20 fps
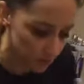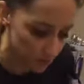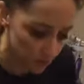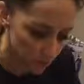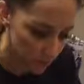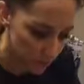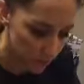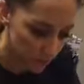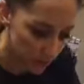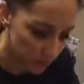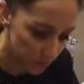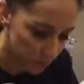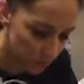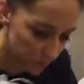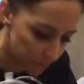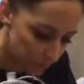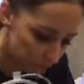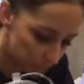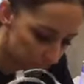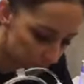you know,
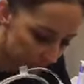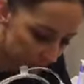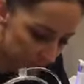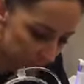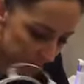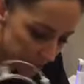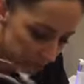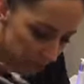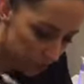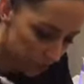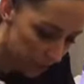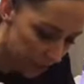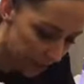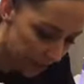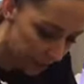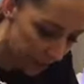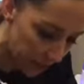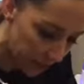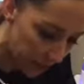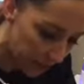basically
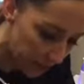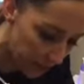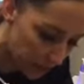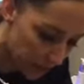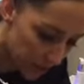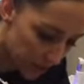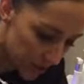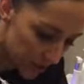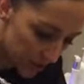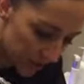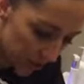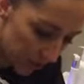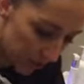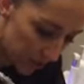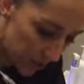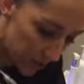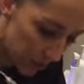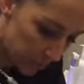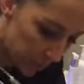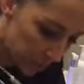waking your skin
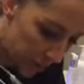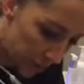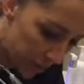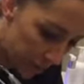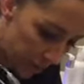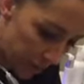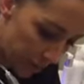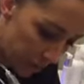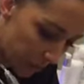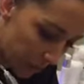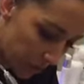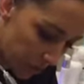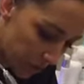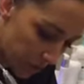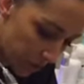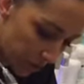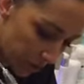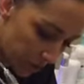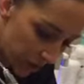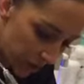up,
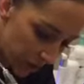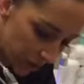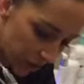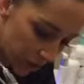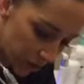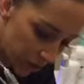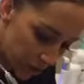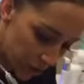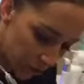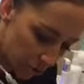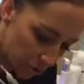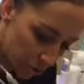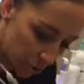triggering it to